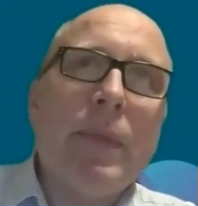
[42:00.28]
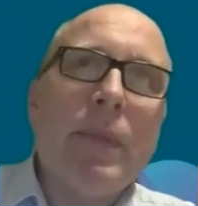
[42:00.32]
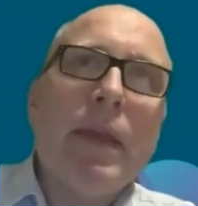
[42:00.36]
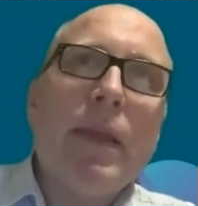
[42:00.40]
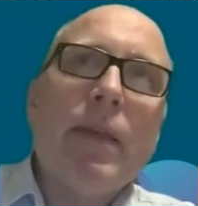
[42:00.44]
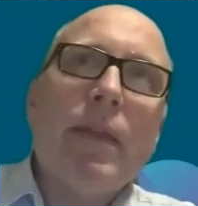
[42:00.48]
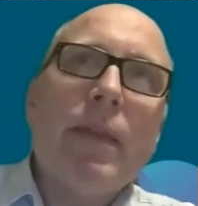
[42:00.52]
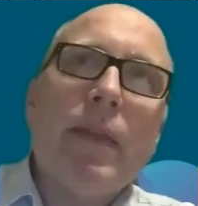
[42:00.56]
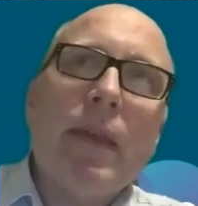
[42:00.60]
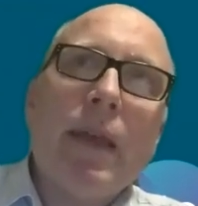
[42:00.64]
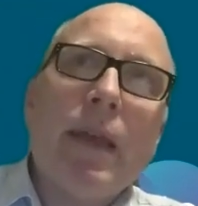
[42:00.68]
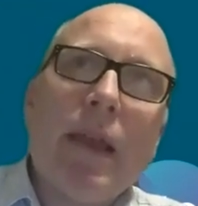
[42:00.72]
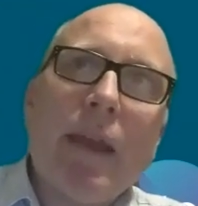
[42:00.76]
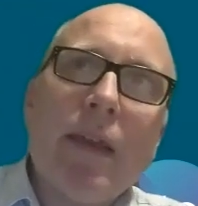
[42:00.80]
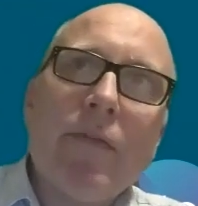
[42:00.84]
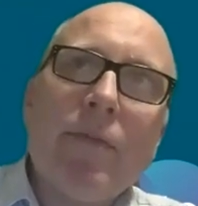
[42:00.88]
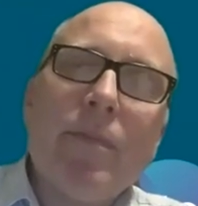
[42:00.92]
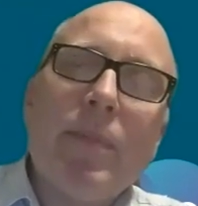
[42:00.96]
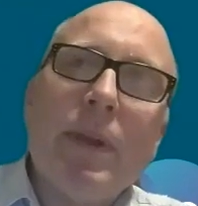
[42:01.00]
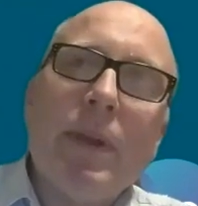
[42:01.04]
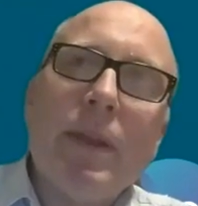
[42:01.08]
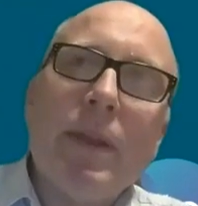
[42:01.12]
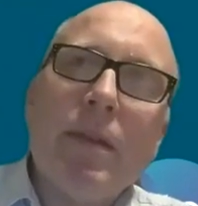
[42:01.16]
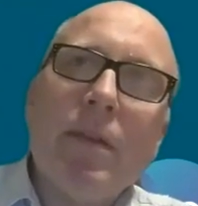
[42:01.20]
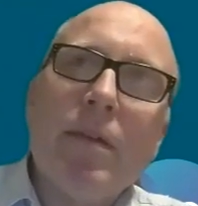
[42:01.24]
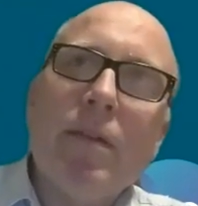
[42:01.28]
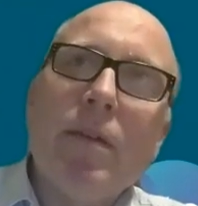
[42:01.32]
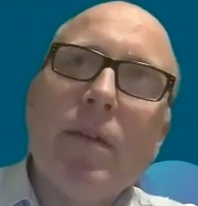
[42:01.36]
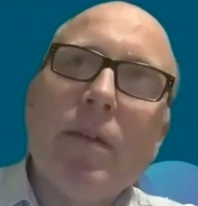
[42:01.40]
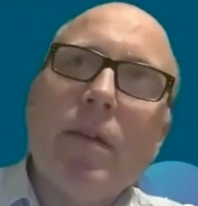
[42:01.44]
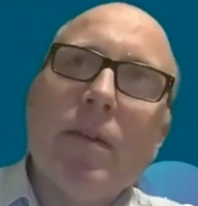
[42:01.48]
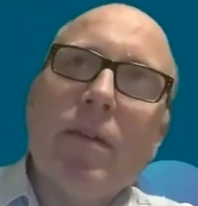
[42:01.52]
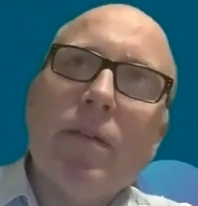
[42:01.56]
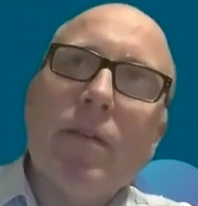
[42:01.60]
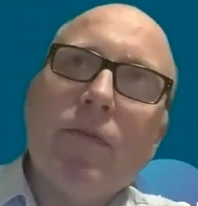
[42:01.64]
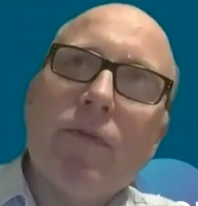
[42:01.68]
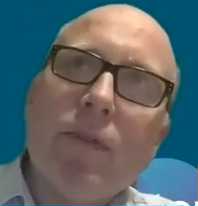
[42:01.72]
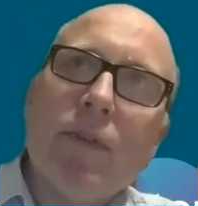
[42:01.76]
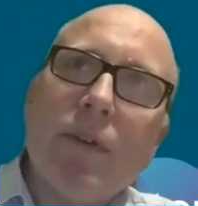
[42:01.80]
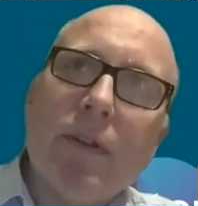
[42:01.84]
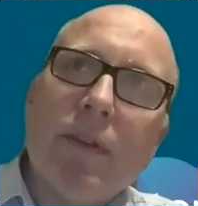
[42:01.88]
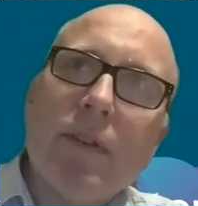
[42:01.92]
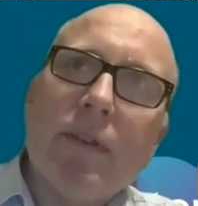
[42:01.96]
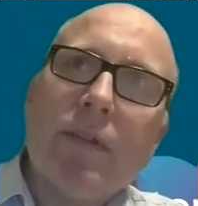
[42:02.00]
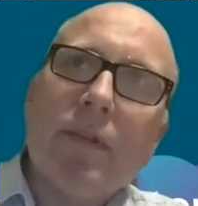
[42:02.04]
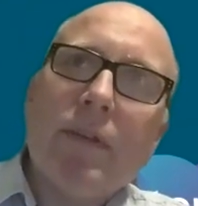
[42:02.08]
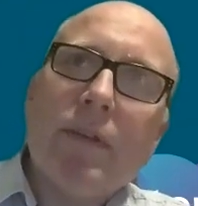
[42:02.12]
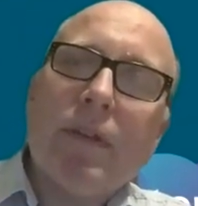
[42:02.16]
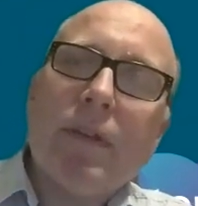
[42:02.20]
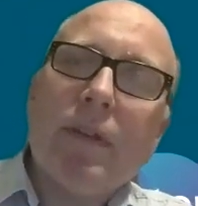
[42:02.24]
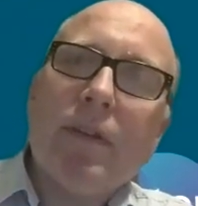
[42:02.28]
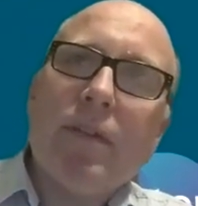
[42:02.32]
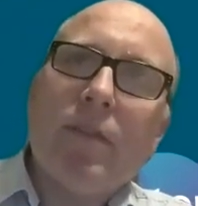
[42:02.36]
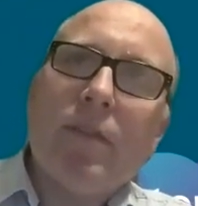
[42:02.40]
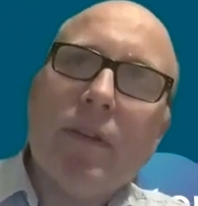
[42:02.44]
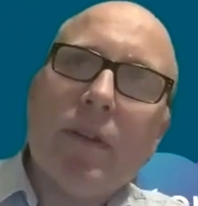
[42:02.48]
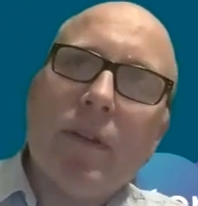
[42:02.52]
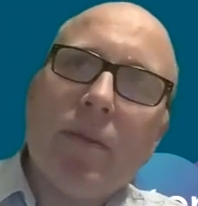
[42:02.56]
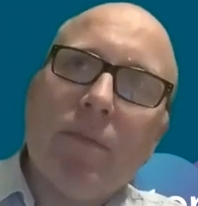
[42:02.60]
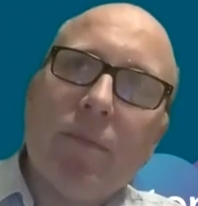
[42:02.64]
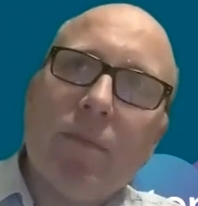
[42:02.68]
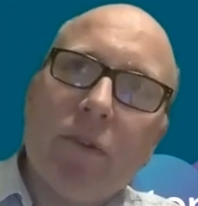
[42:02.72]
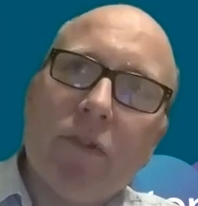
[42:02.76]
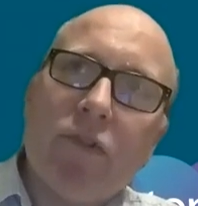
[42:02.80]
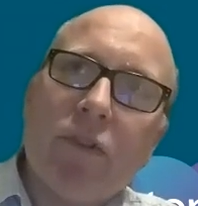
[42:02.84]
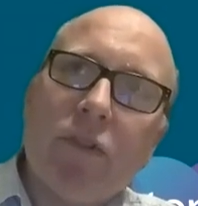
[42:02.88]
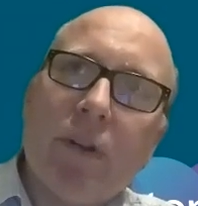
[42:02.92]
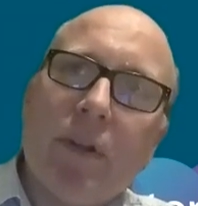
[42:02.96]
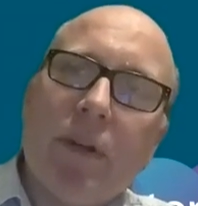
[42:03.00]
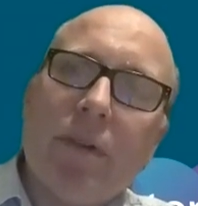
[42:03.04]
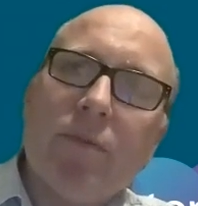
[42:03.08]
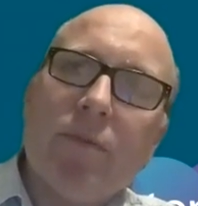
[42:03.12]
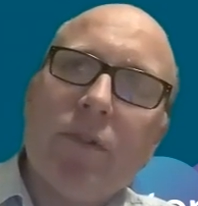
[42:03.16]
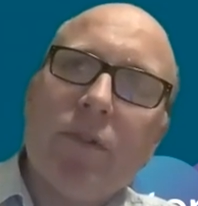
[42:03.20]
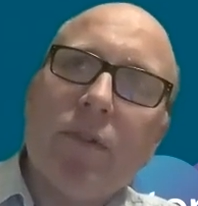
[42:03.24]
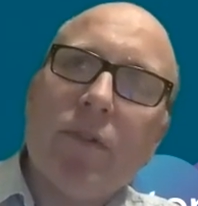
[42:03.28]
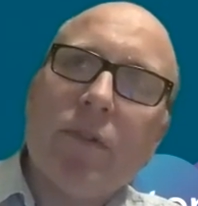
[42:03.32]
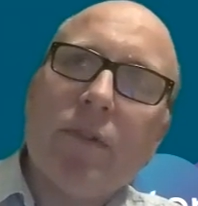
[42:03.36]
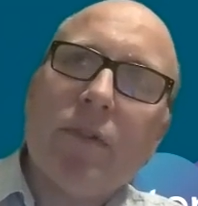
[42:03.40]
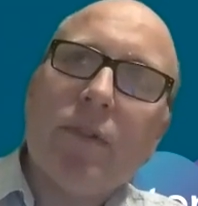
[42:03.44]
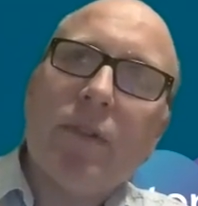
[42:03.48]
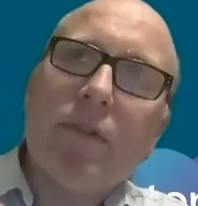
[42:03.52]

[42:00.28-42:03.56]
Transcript: There have been further studies done in botulinum toxin